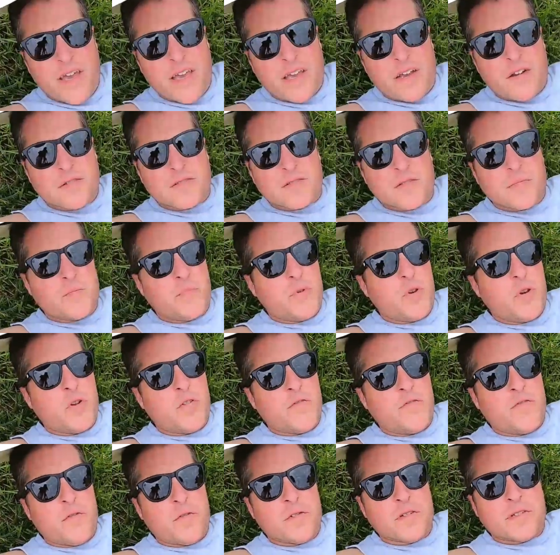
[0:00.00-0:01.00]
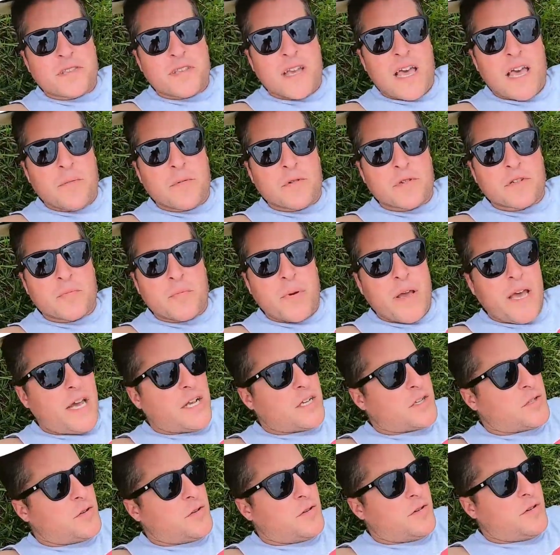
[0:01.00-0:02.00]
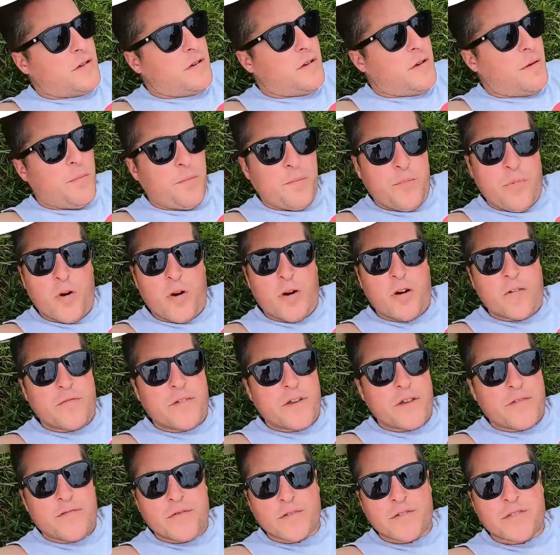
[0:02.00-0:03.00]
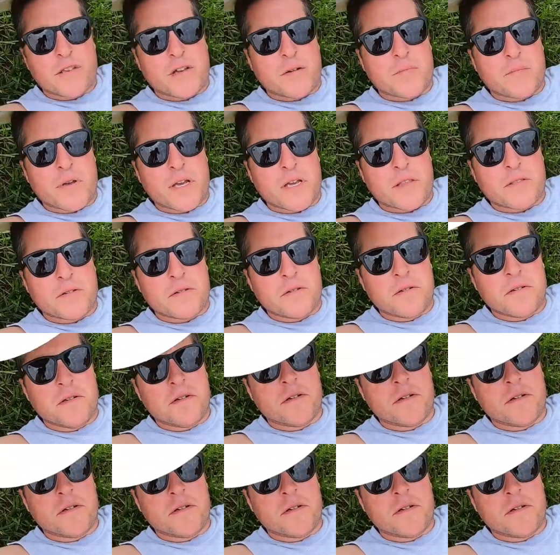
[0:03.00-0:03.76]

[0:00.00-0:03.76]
acres of beautiful established pasture, perfect for sunbathing.